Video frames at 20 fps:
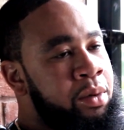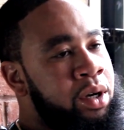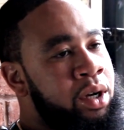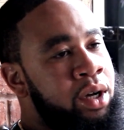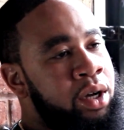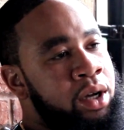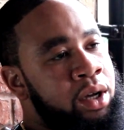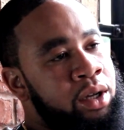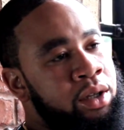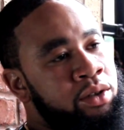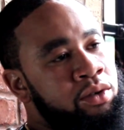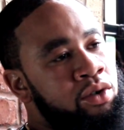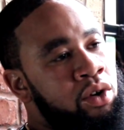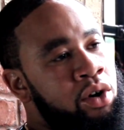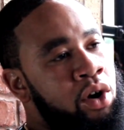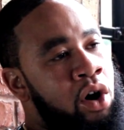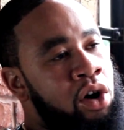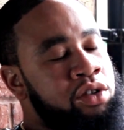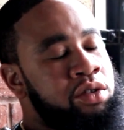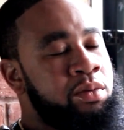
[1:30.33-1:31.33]
But uh, you
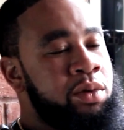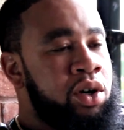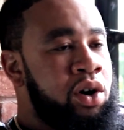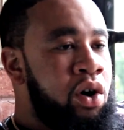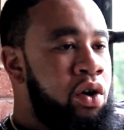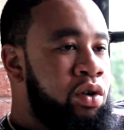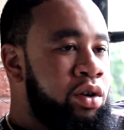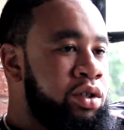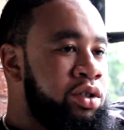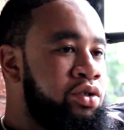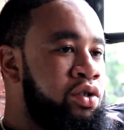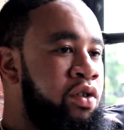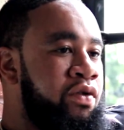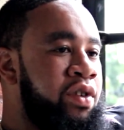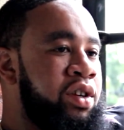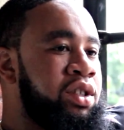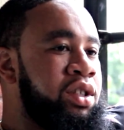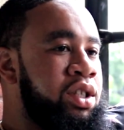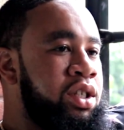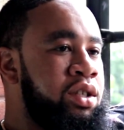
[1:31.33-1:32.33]
know, the ultimate goal is you know
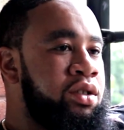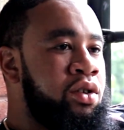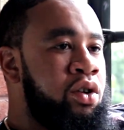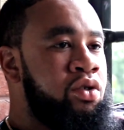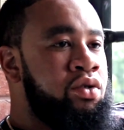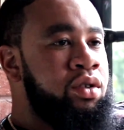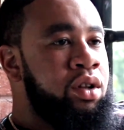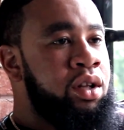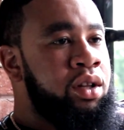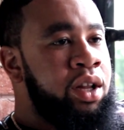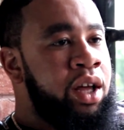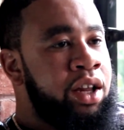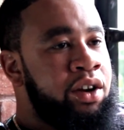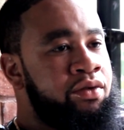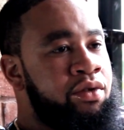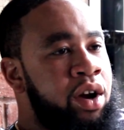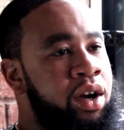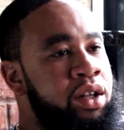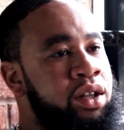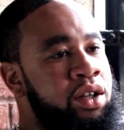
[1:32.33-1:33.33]
eventually you know land
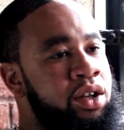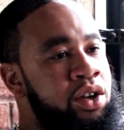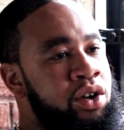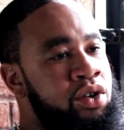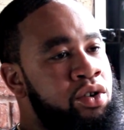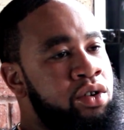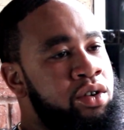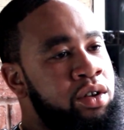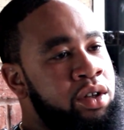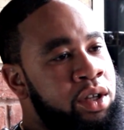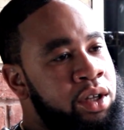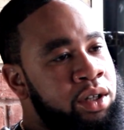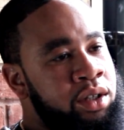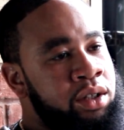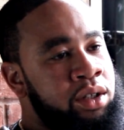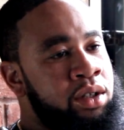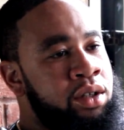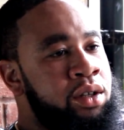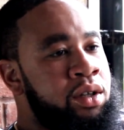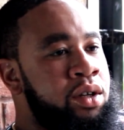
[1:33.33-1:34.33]
a record deal
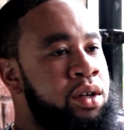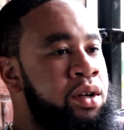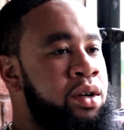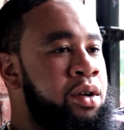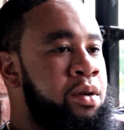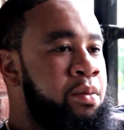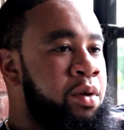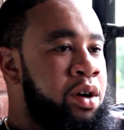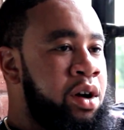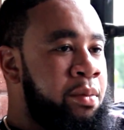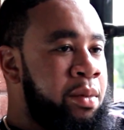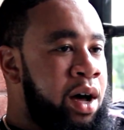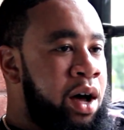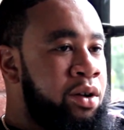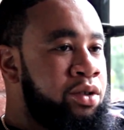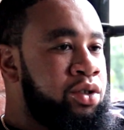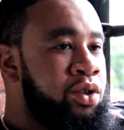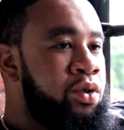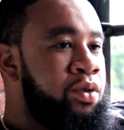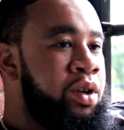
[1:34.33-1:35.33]
and become a
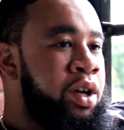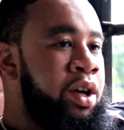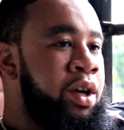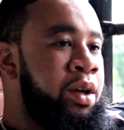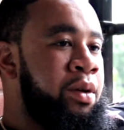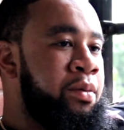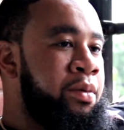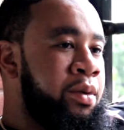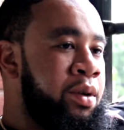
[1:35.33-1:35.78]
household name.